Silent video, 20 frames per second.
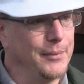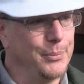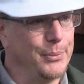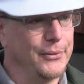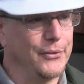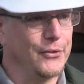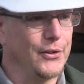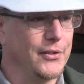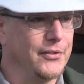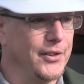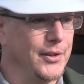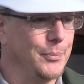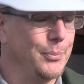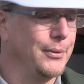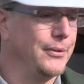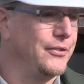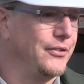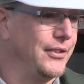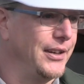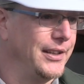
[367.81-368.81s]
preserve and
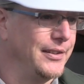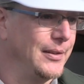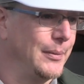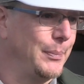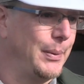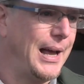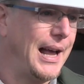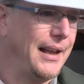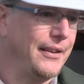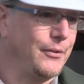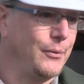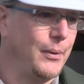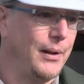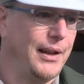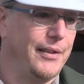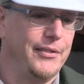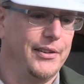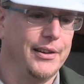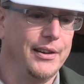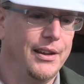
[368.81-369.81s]
appreciate the past while
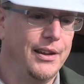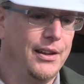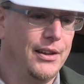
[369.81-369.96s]
having